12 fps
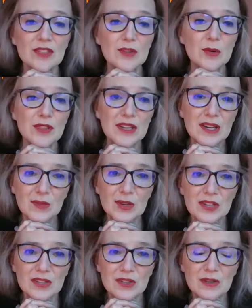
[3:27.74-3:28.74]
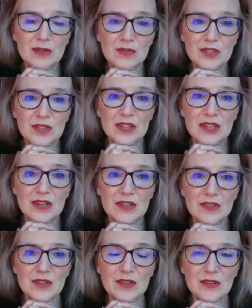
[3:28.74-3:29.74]
The one thing I wanted to go over
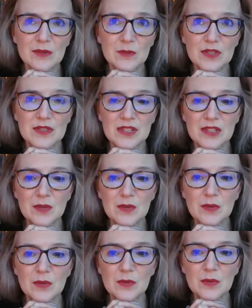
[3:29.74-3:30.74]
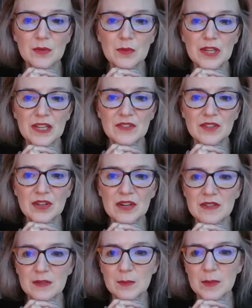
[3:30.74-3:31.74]
today uh, was that we had
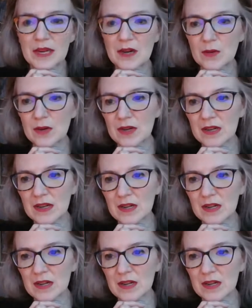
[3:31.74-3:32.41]
talked about.